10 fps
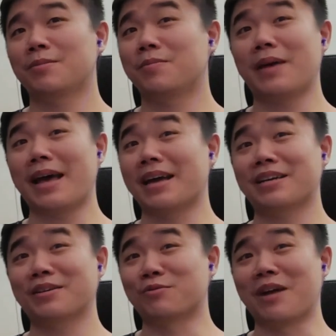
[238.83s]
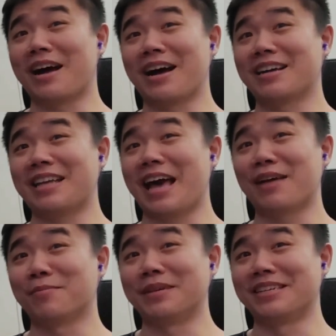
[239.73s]
back right
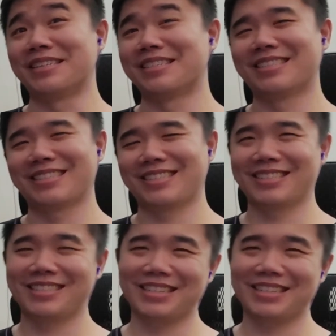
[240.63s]
at me. Back at me.